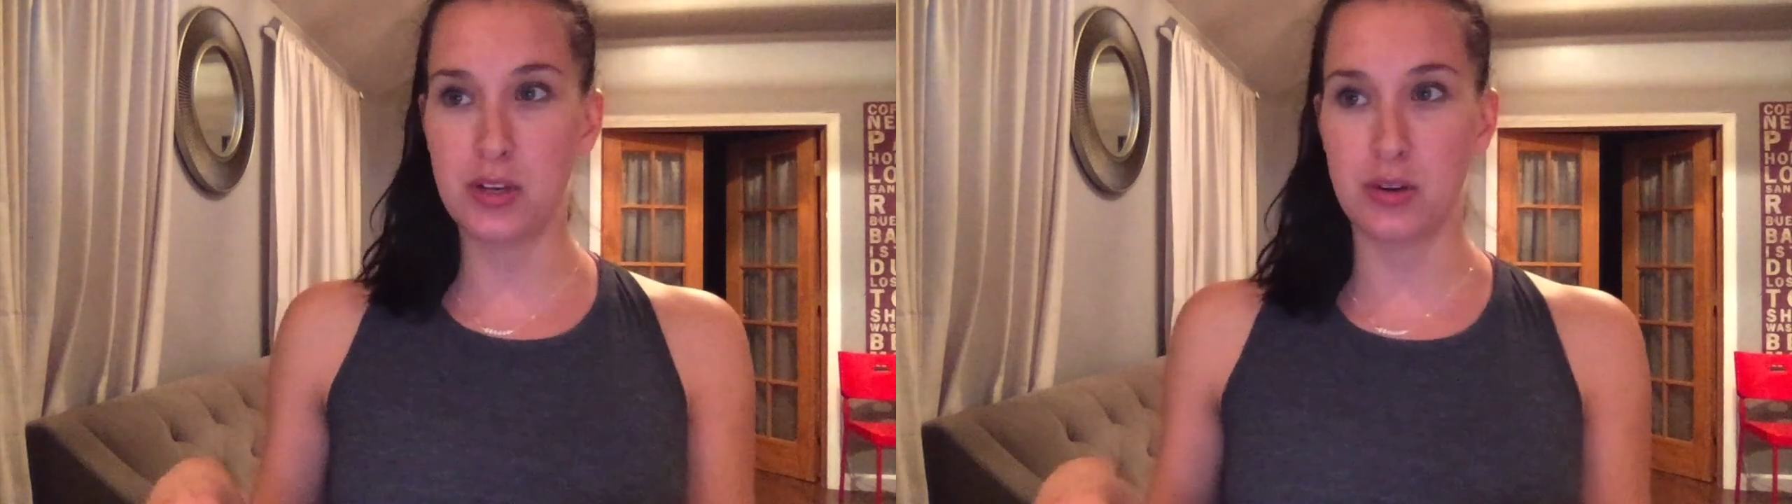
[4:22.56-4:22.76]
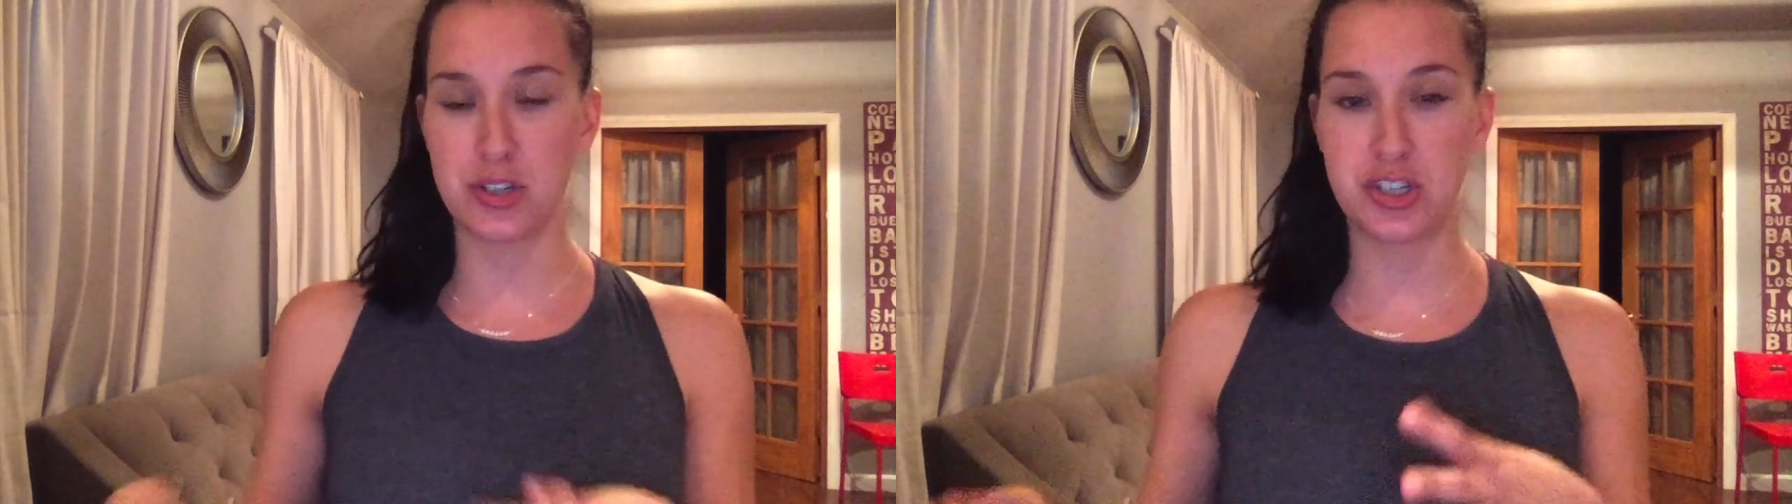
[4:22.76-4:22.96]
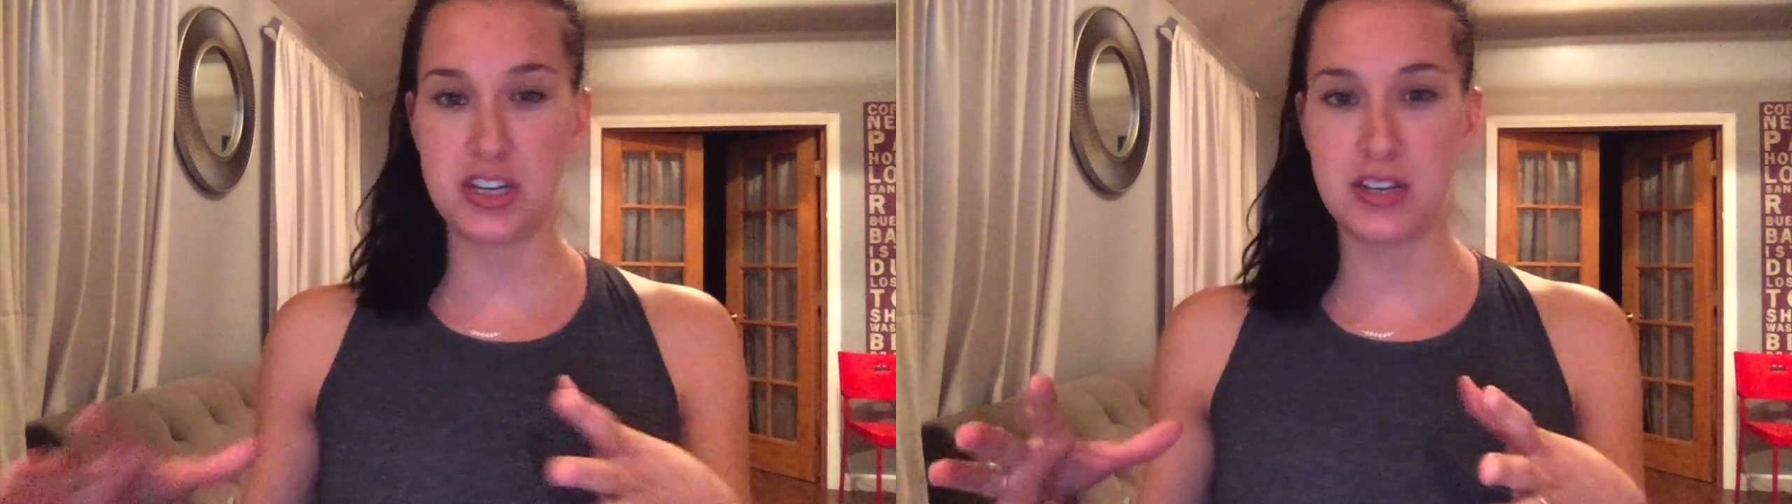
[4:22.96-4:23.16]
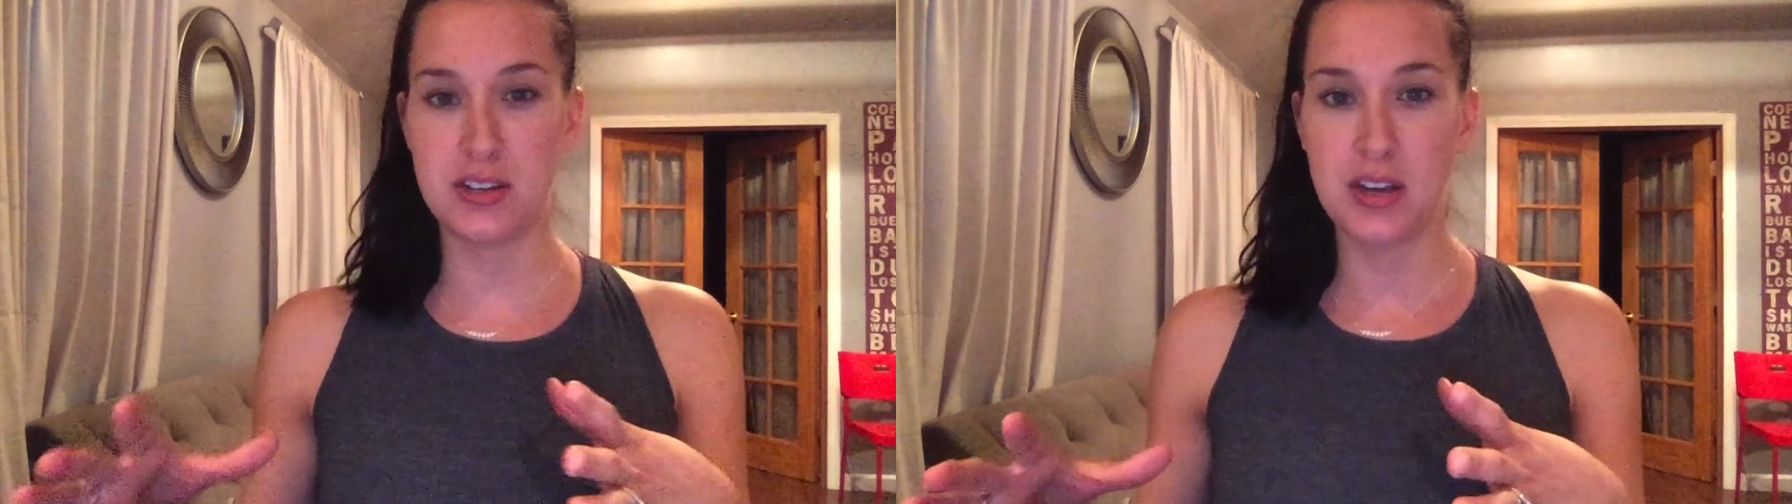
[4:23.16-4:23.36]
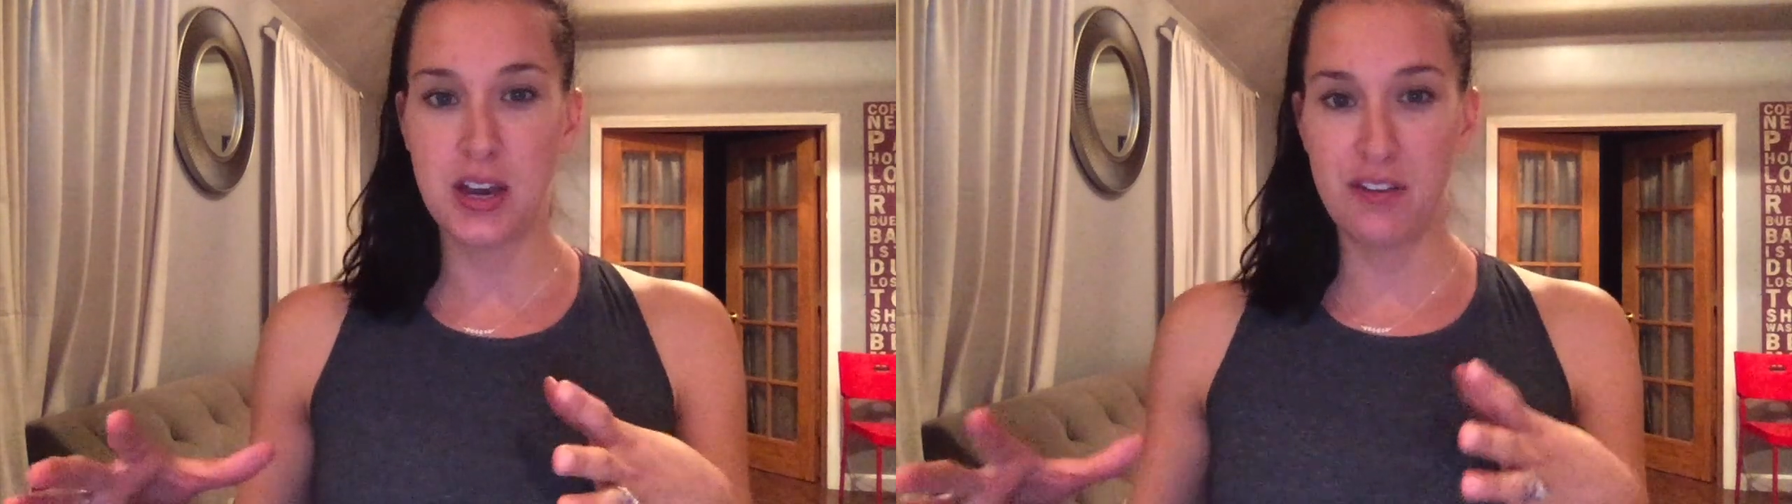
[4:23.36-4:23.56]

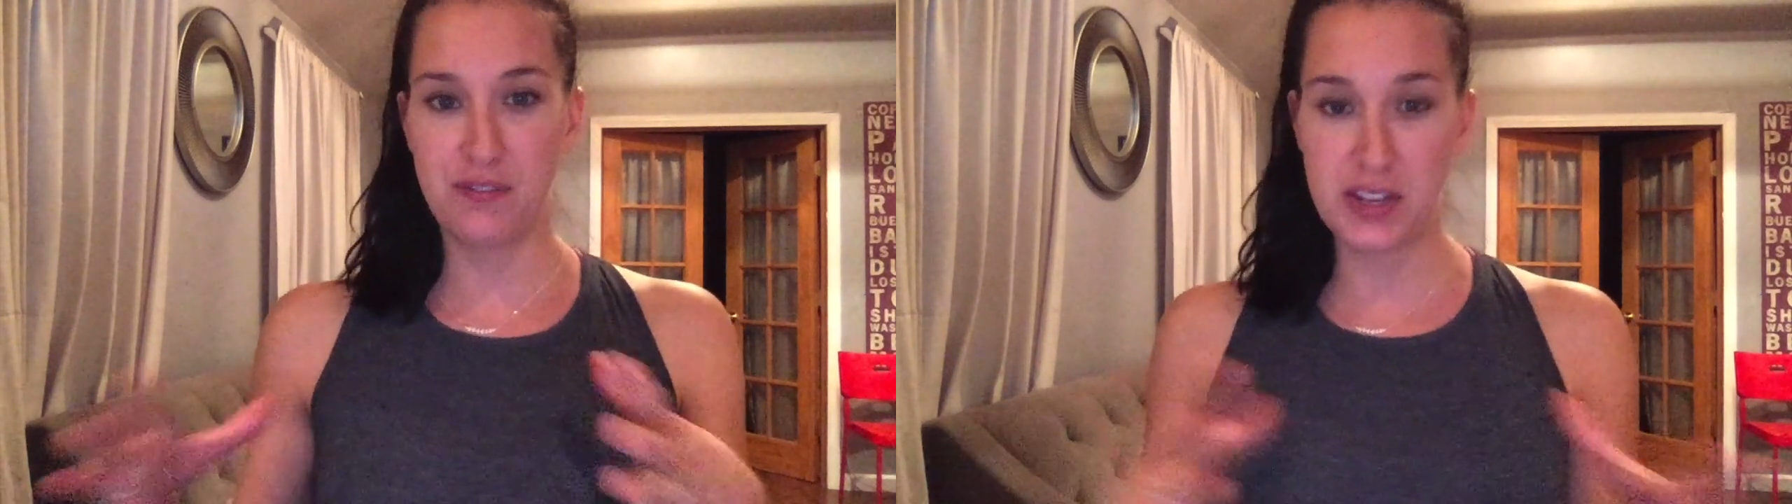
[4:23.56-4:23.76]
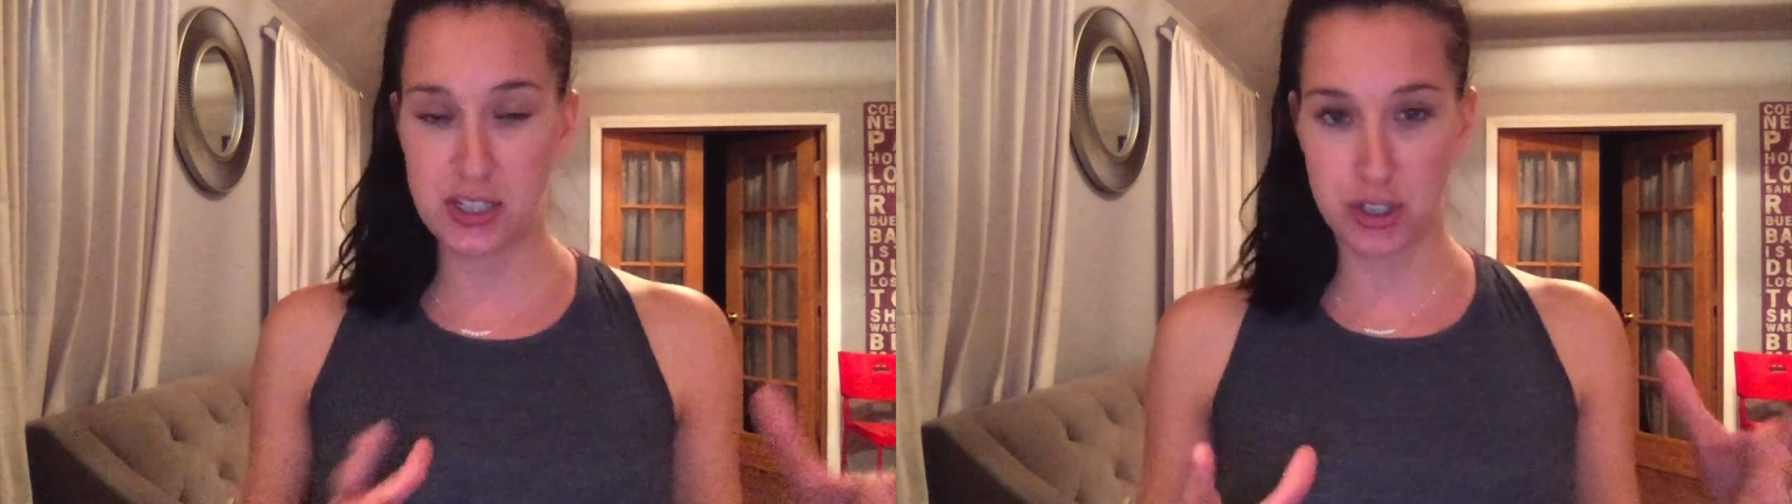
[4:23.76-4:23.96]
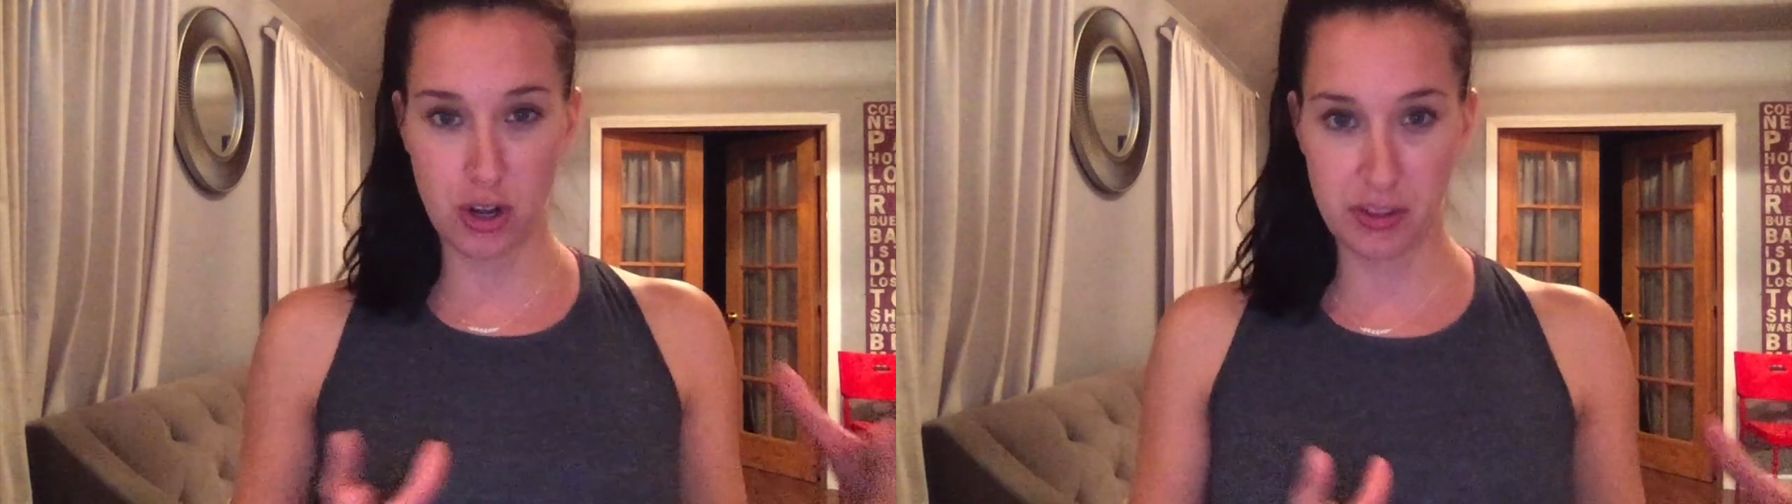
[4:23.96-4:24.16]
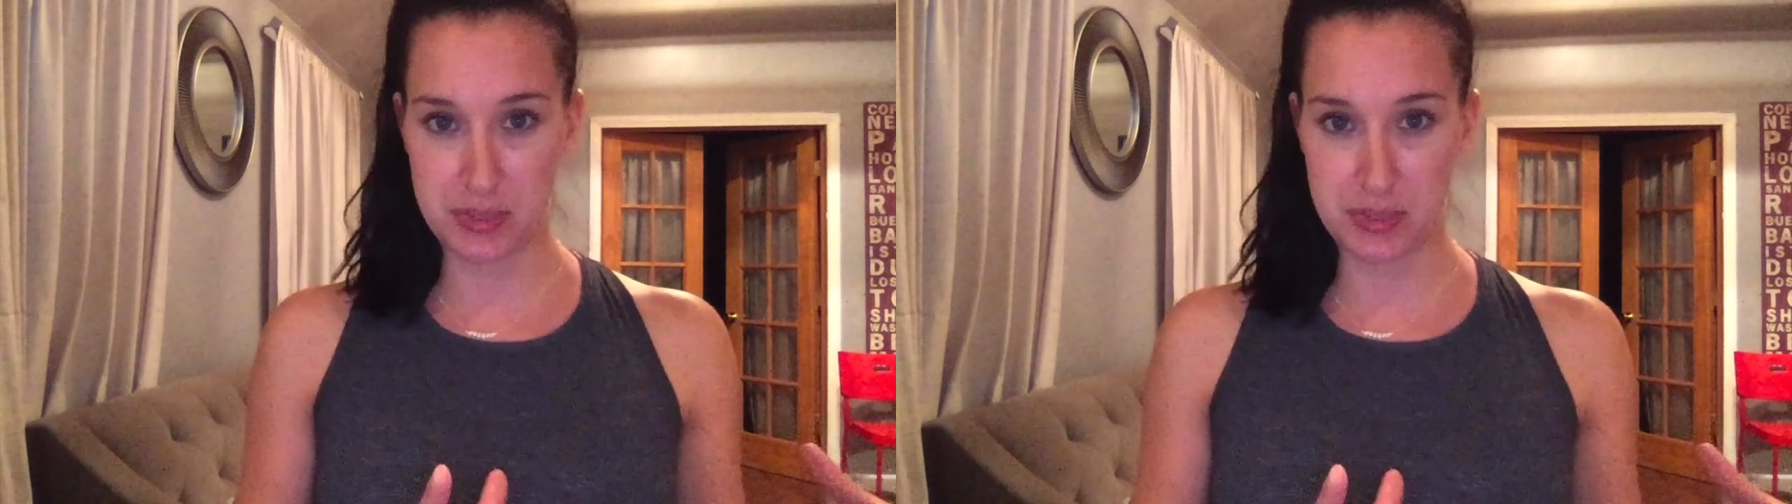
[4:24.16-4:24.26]
she finished all the